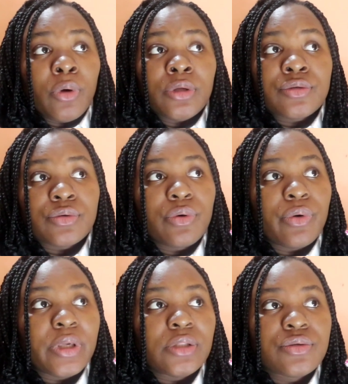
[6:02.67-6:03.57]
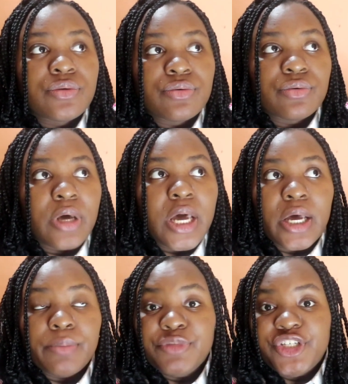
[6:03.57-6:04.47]
going to go into
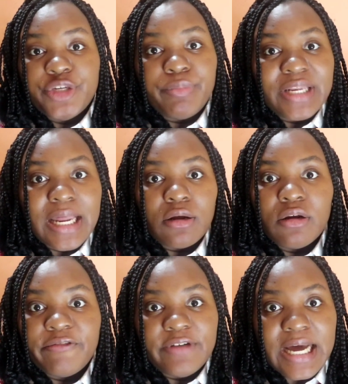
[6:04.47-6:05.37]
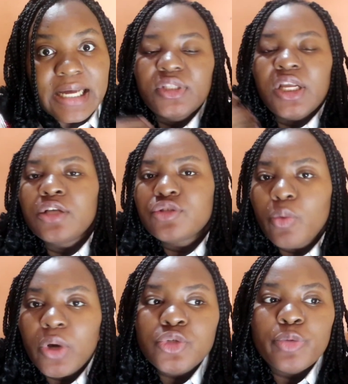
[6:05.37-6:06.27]
uh, gymming and all of that
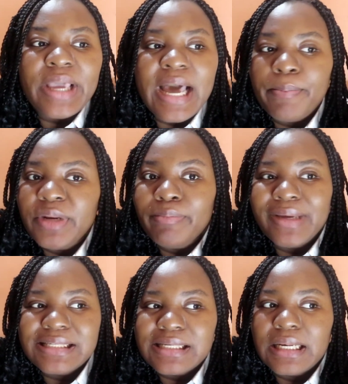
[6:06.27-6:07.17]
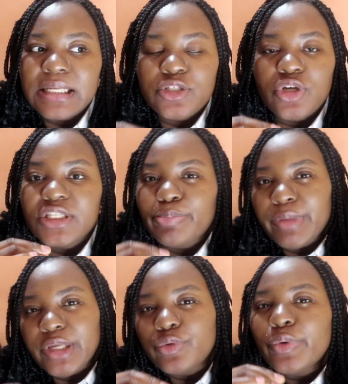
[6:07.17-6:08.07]
so what will be happening basically is just
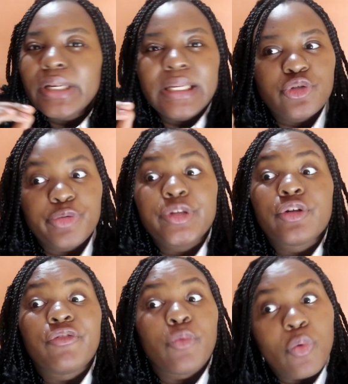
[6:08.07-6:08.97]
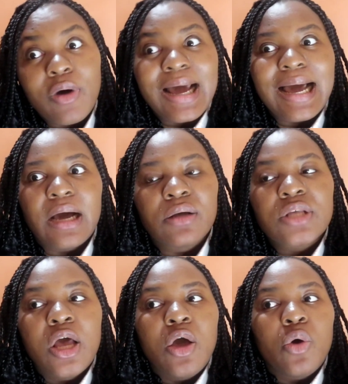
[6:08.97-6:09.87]
me doing a little bit of
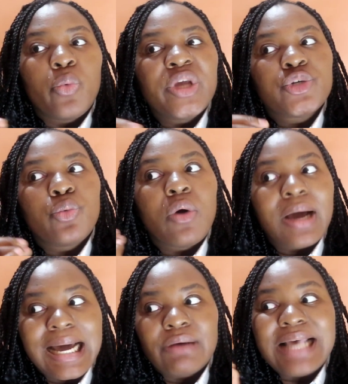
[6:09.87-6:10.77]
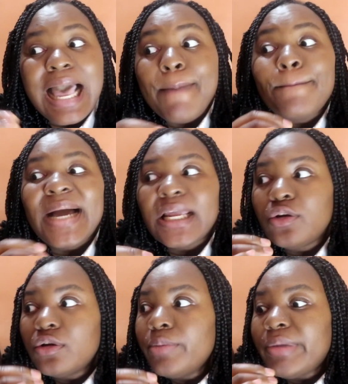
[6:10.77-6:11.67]
workout which workout i
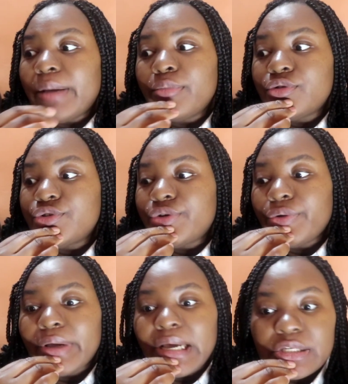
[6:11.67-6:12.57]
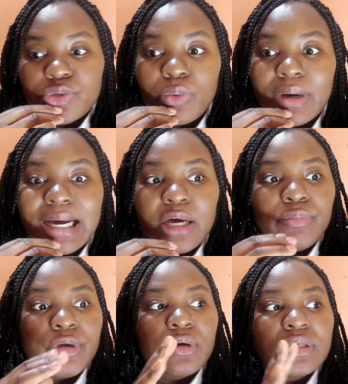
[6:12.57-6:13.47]
might not be able to show you guys
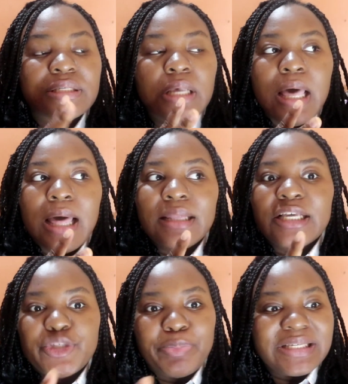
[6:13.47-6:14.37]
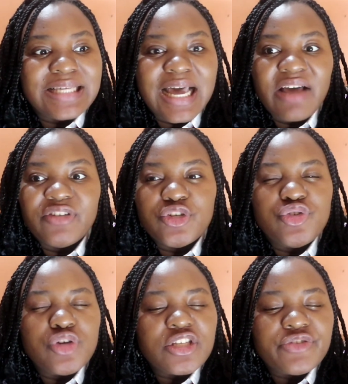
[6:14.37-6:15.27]
workout because the space i have is
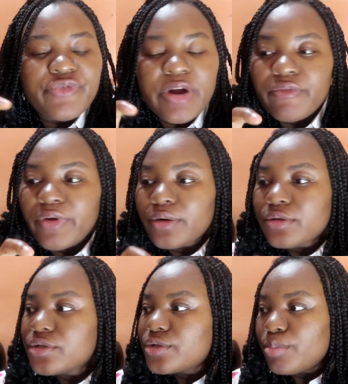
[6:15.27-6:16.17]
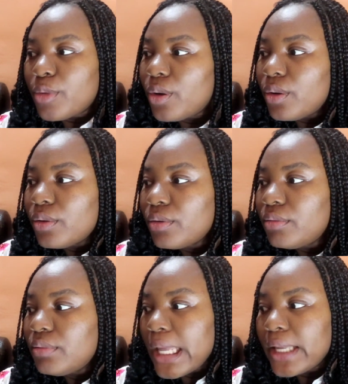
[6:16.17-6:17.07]
just very very small
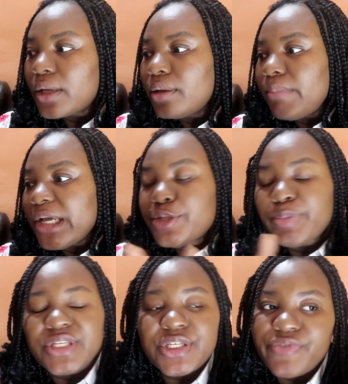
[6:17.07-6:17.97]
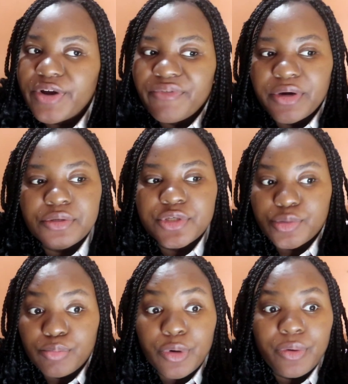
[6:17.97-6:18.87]
like my space is very very
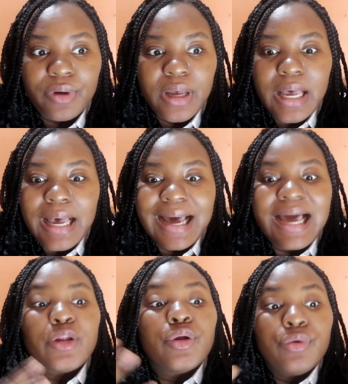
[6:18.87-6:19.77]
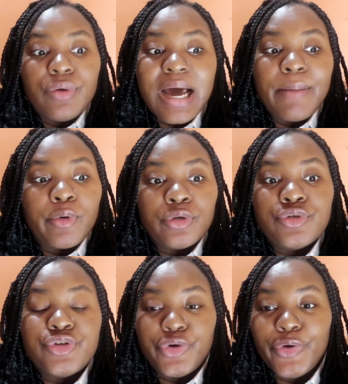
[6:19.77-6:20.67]
small i don't know how i'm going
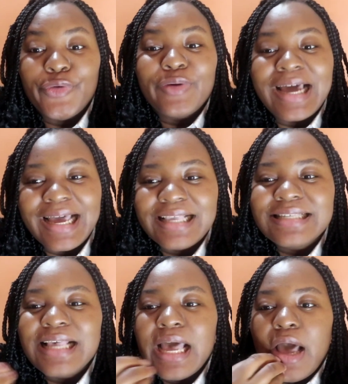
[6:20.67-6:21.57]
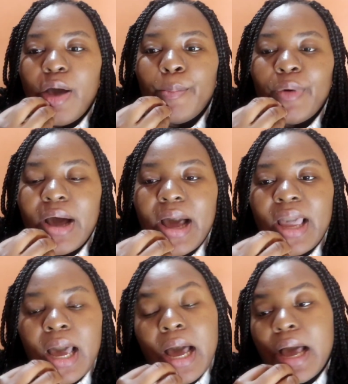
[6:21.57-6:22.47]
to show you guys but
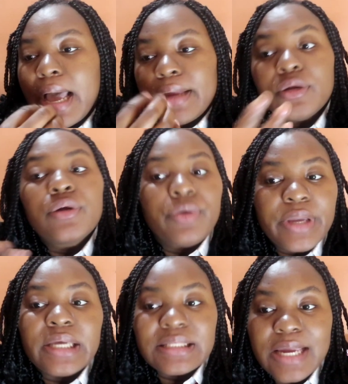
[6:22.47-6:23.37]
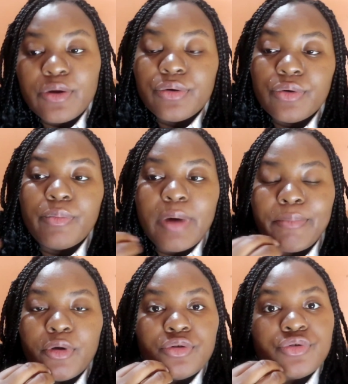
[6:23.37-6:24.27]
i don't know yet i don't know but
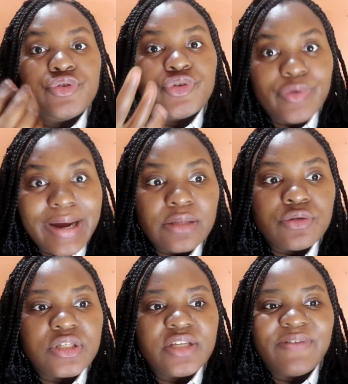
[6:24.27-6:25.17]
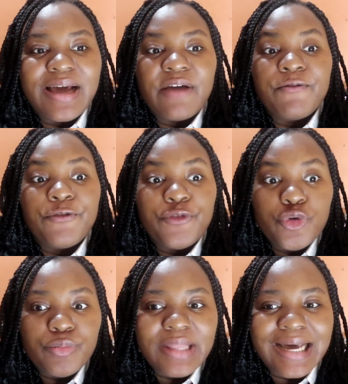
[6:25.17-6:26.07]
i'm going to try to see if i can
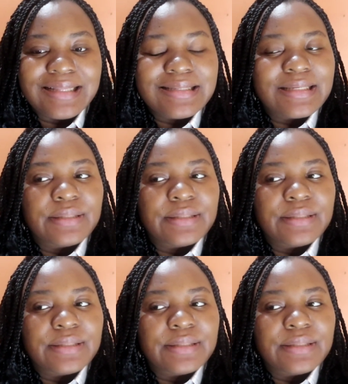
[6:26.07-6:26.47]
film that